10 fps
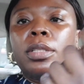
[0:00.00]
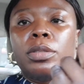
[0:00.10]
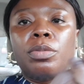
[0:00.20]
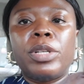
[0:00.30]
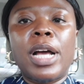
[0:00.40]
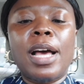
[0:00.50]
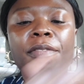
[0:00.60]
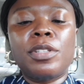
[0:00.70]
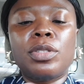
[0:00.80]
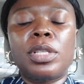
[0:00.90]
without
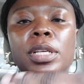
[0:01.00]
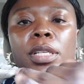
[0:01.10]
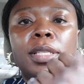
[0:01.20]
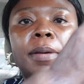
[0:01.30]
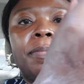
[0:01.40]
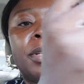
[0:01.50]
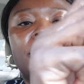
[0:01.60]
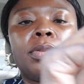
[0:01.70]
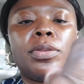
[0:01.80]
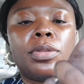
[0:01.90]
having to take a separate
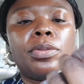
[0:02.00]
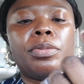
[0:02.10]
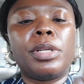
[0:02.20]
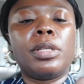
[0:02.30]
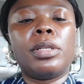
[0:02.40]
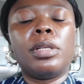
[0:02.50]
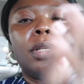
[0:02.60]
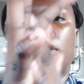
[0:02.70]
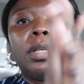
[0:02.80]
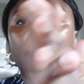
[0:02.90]
sunscreen.
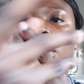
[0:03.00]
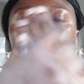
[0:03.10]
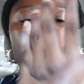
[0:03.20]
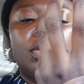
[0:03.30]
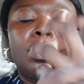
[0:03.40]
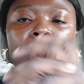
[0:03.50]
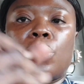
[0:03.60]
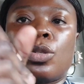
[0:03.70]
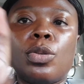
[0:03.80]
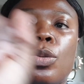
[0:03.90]

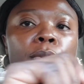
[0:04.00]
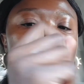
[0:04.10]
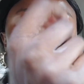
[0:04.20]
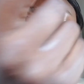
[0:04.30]
So